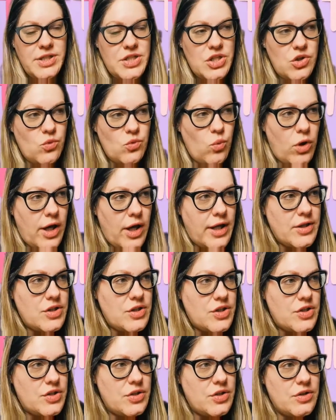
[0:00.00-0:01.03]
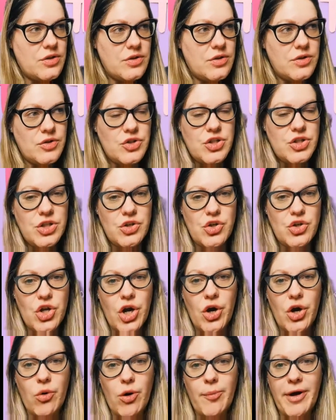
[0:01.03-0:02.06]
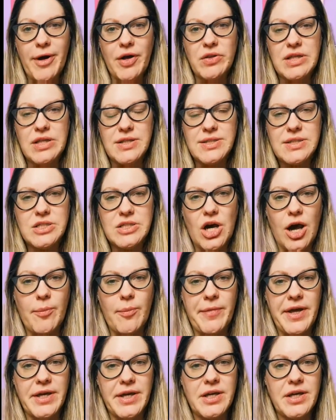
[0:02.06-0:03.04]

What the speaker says: you want to know about this topic?